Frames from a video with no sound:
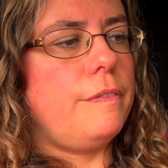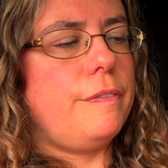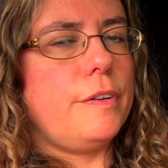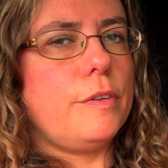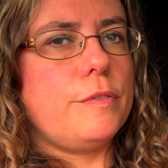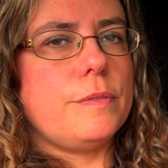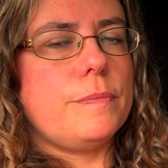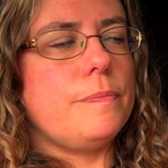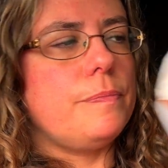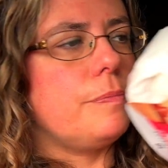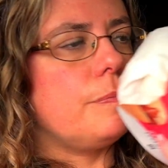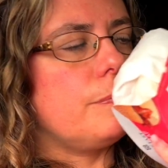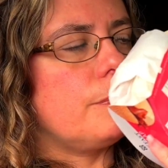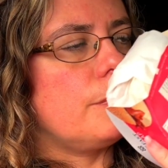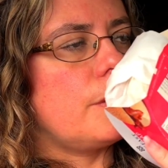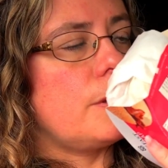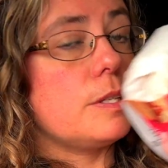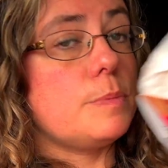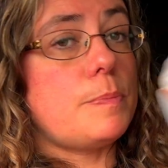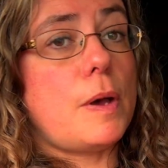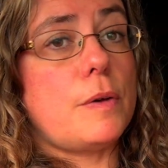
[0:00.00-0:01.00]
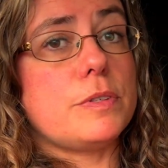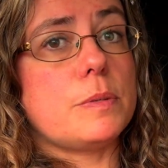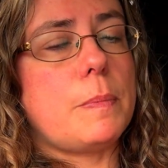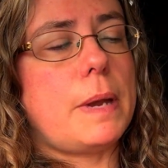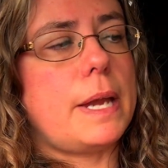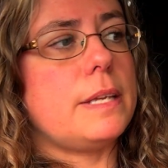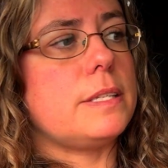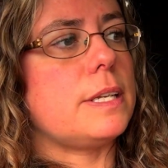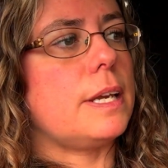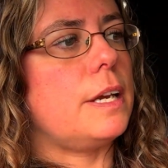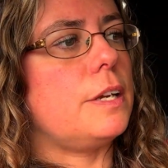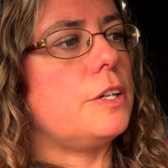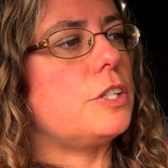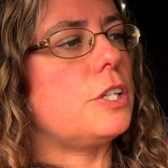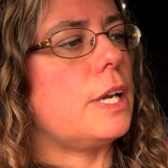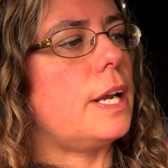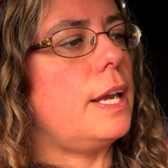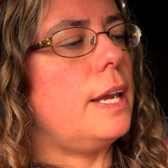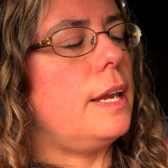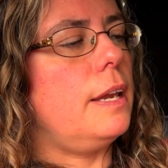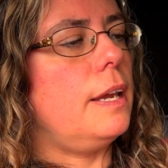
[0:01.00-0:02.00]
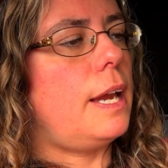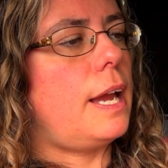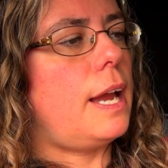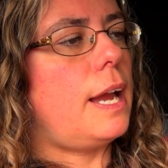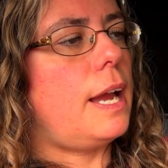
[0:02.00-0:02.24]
It smells amazing actually,